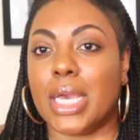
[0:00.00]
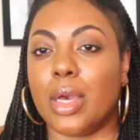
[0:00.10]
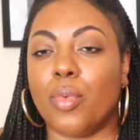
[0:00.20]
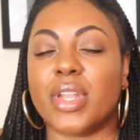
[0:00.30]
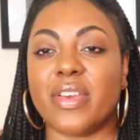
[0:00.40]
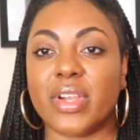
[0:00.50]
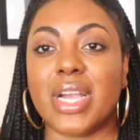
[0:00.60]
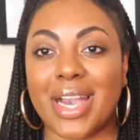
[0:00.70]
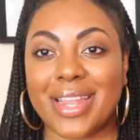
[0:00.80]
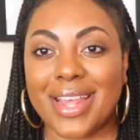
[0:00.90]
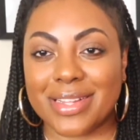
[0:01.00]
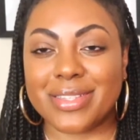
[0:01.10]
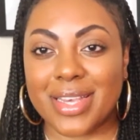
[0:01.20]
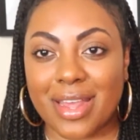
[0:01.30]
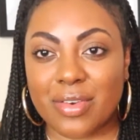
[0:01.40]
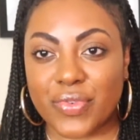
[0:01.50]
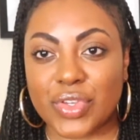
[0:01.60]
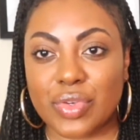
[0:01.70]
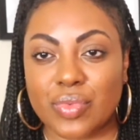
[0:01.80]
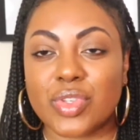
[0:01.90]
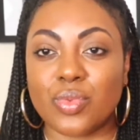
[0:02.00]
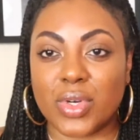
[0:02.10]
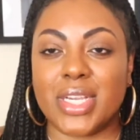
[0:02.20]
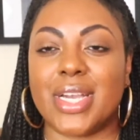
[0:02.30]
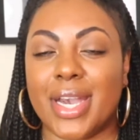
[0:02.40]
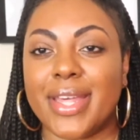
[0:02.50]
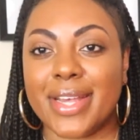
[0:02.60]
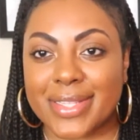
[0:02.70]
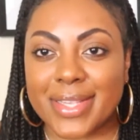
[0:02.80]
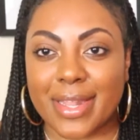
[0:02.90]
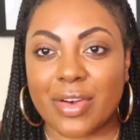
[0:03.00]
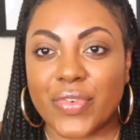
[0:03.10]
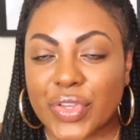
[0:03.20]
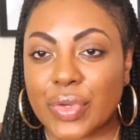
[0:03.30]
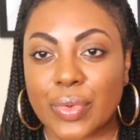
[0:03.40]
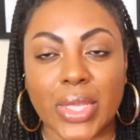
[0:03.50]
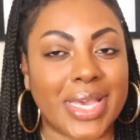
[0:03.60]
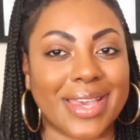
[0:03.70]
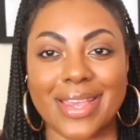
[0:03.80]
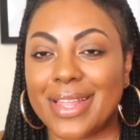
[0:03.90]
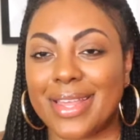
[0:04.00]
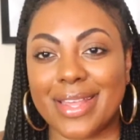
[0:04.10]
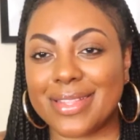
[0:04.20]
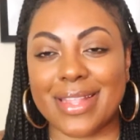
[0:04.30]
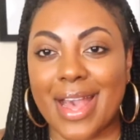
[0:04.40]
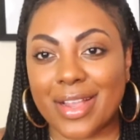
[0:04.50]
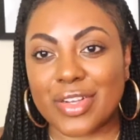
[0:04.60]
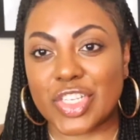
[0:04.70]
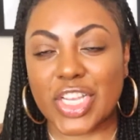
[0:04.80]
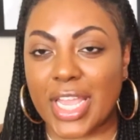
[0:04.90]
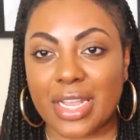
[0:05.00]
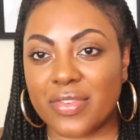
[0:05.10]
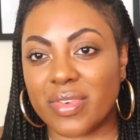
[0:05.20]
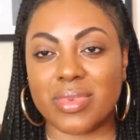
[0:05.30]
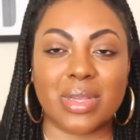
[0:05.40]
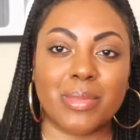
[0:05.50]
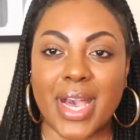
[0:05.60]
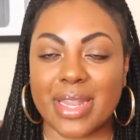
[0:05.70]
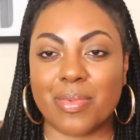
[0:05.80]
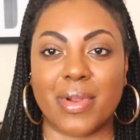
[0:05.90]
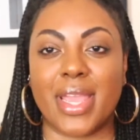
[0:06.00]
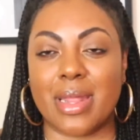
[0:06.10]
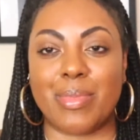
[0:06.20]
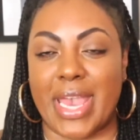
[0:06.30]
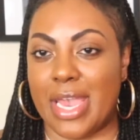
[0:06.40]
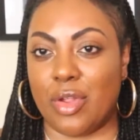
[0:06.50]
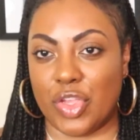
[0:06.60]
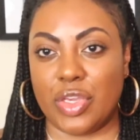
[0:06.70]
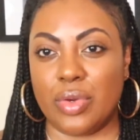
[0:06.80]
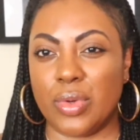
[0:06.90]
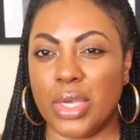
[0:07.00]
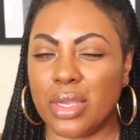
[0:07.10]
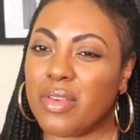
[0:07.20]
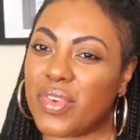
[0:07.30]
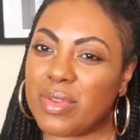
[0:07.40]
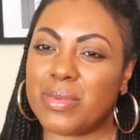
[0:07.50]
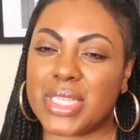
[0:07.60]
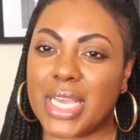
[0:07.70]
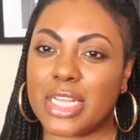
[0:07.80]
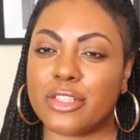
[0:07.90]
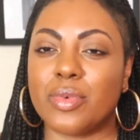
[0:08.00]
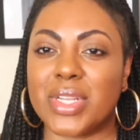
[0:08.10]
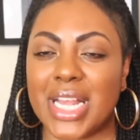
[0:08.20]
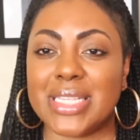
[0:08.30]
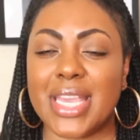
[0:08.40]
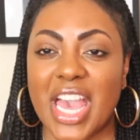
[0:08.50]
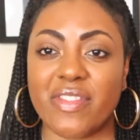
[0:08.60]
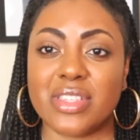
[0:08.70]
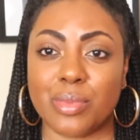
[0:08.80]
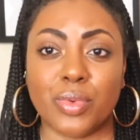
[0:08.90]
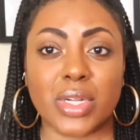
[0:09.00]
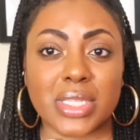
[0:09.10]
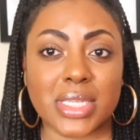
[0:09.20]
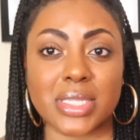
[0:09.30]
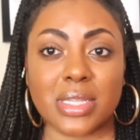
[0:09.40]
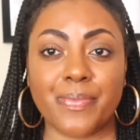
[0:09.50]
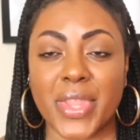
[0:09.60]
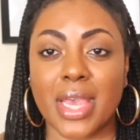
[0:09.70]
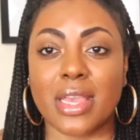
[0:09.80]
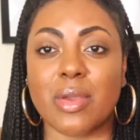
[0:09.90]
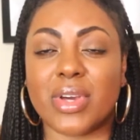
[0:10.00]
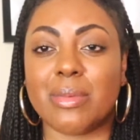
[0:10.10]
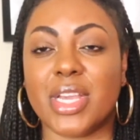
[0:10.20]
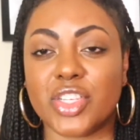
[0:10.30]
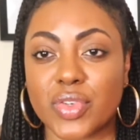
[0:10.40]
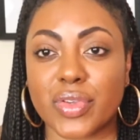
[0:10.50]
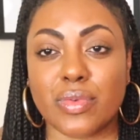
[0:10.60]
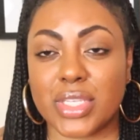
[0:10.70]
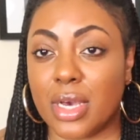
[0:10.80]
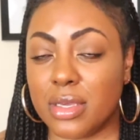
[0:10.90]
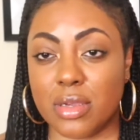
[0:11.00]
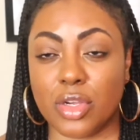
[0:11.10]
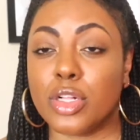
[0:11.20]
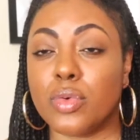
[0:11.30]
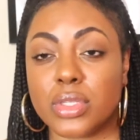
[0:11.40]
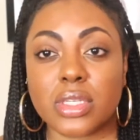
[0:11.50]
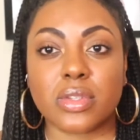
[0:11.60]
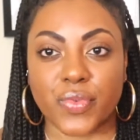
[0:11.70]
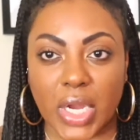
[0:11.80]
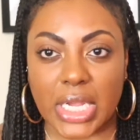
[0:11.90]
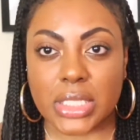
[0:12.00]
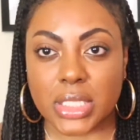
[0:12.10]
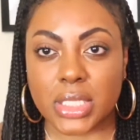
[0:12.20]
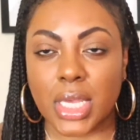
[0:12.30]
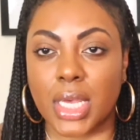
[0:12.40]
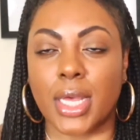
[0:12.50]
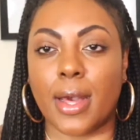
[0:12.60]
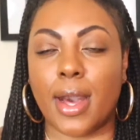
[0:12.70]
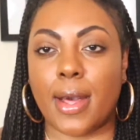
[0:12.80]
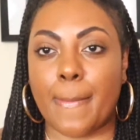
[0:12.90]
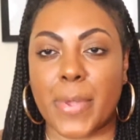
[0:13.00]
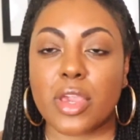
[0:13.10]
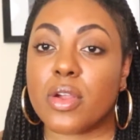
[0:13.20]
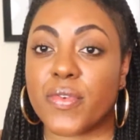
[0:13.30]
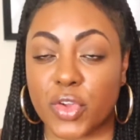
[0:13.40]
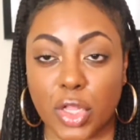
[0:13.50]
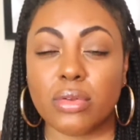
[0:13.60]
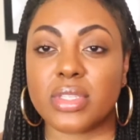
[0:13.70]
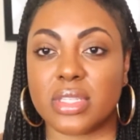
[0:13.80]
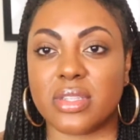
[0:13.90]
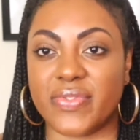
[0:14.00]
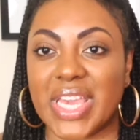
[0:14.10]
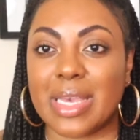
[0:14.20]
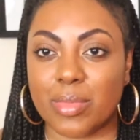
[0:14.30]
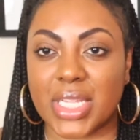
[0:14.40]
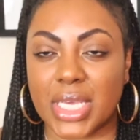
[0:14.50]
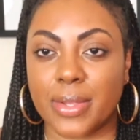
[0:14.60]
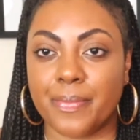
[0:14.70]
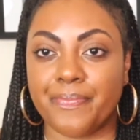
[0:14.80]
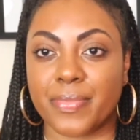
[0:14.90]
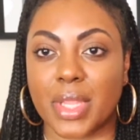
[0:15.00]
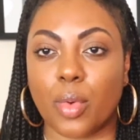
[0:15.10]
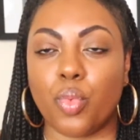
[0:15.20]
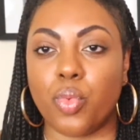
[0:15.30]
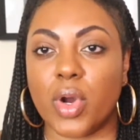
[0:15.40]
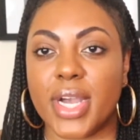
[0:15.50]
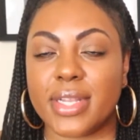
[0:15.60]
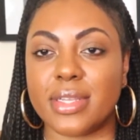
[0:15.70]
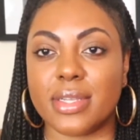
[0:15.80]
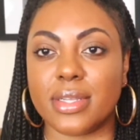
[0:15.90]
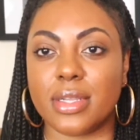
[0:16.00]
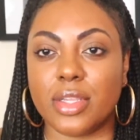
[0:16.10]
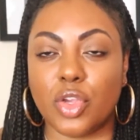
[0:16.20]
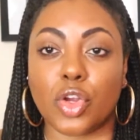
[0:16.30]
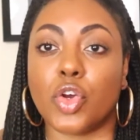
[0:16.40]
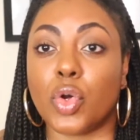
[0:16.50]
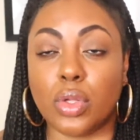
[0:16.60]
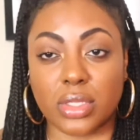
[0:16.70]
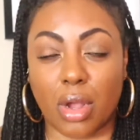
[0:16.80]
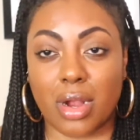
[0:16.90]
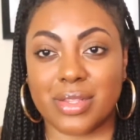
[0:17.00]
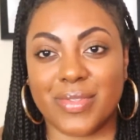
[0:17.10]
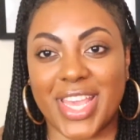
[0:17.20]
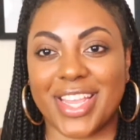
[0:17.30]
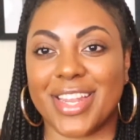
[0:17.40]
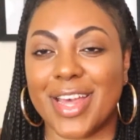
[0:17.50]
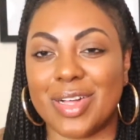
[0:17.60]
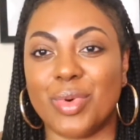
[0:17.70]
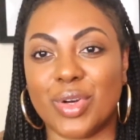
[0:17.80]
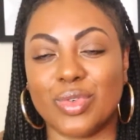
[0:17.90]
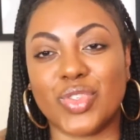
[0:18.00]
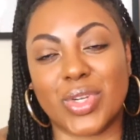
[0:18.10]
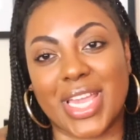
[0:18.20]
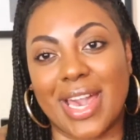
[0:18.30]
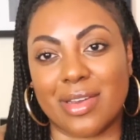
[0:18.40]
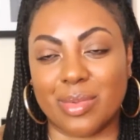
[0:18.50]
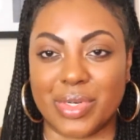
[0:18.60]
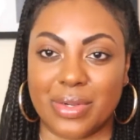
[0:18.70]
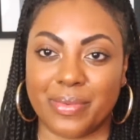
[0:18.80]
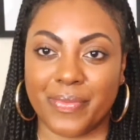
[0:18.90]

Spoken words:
Whatever God has set out for you is what God has set out for you. It's not going to change from somebody praying bad on you. You feel what I'm saying? So when I say have a support system, you want to make sure you tell your closest friends, your closest family, what your goals are so they can help hold you accountable.